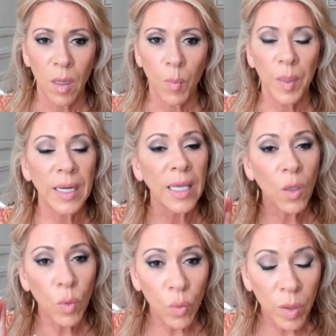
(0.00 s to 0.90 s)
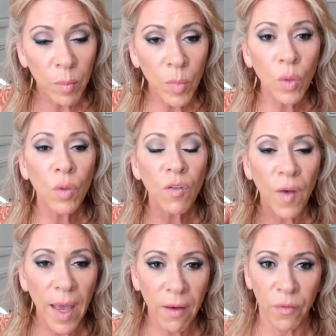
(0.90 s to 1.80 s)
but he will
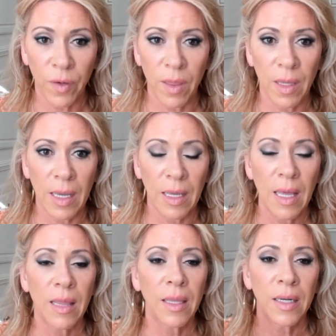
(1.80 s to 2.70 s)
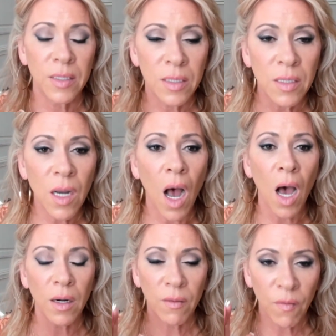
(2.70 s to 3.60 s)
remove everything that is
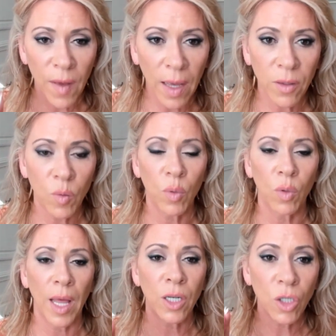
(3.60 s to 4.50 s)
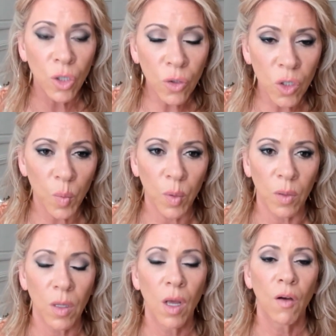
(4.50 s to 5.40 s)
not valuable and
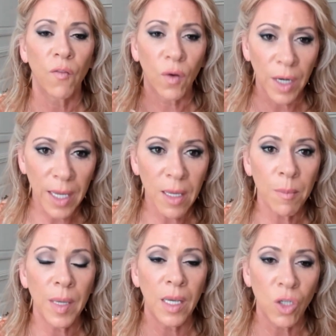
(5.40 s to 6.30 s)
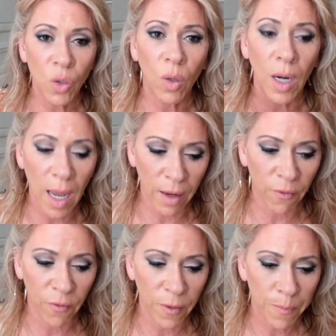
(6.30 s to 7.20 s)
usable for him in your
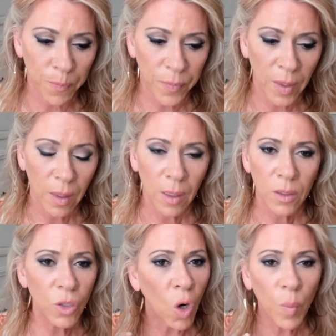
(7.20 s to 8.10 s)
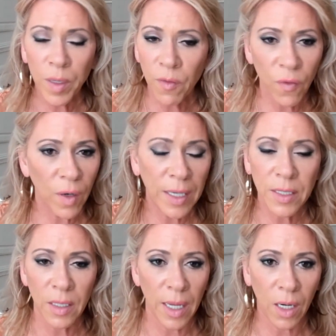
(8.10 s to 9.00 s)
life. Don't be afraid
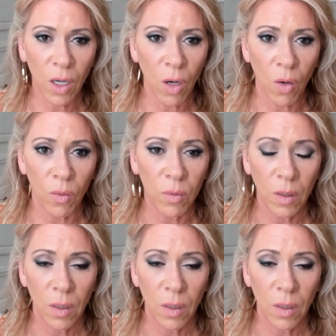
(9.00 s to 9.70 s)
to let it go.